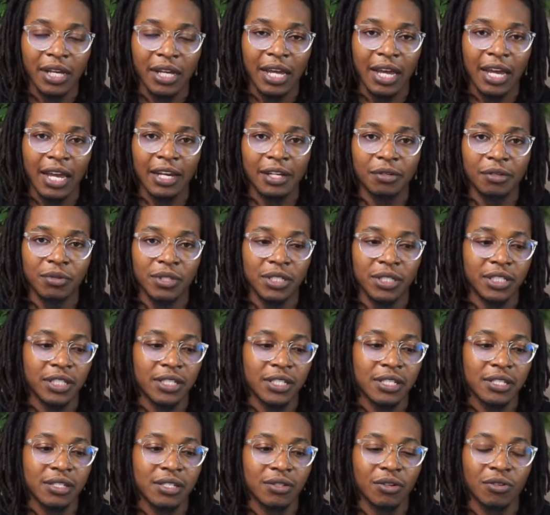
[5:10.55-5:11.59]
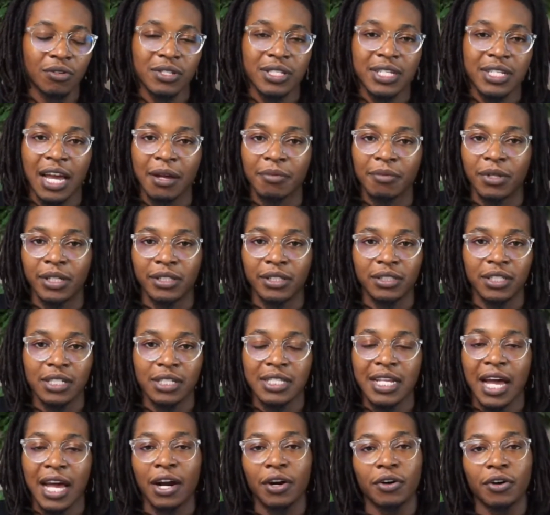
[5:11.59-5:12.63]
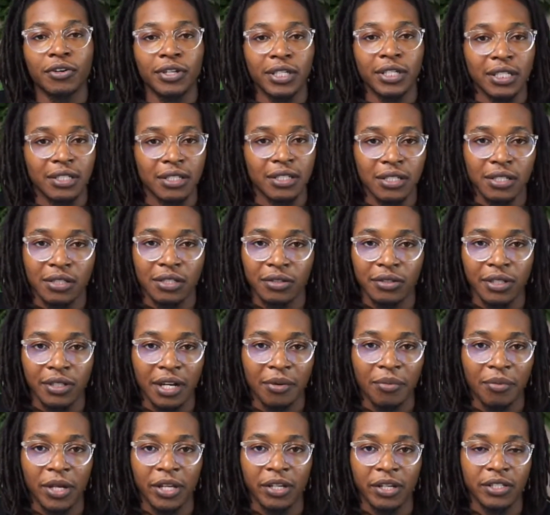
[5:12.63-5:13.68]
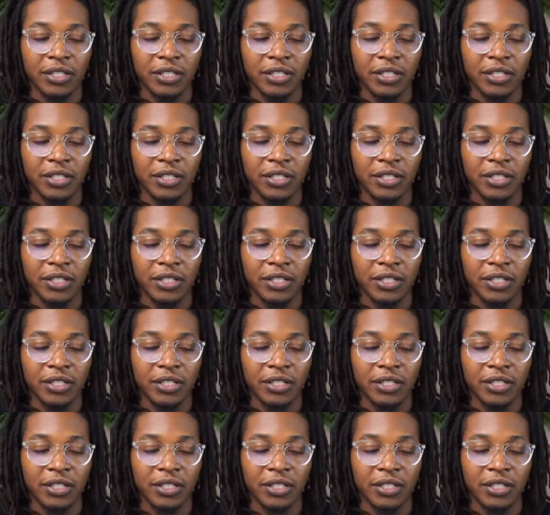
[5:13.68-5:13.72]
And it was just those type that just that audience, you know what I mean?